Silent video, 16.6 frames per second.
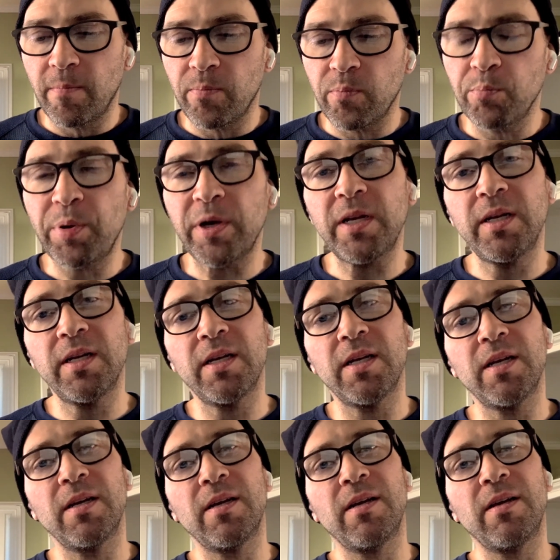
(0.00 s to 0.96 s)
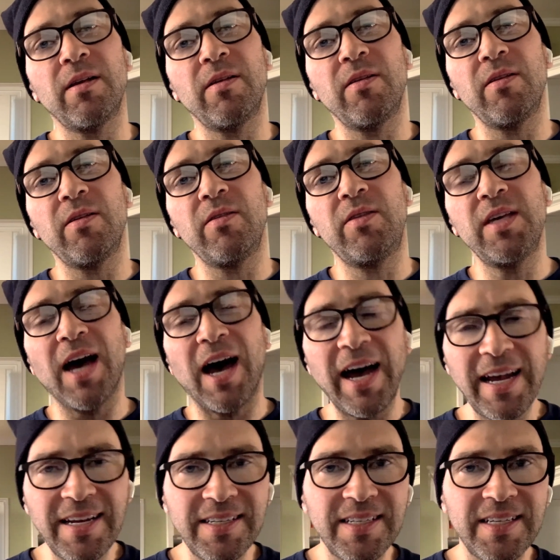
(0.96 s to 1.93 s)
But the
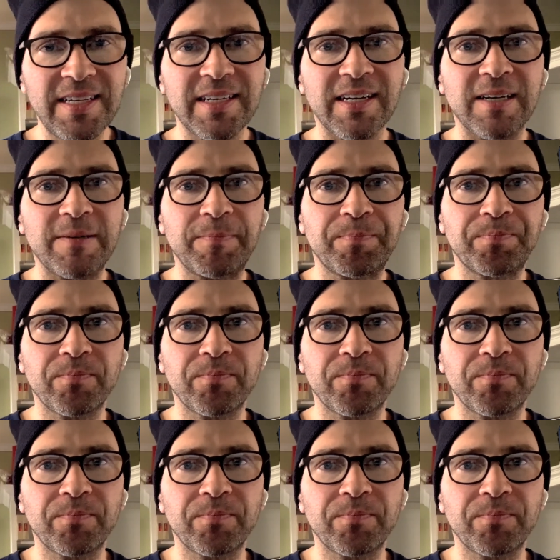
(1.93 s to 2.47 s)
idea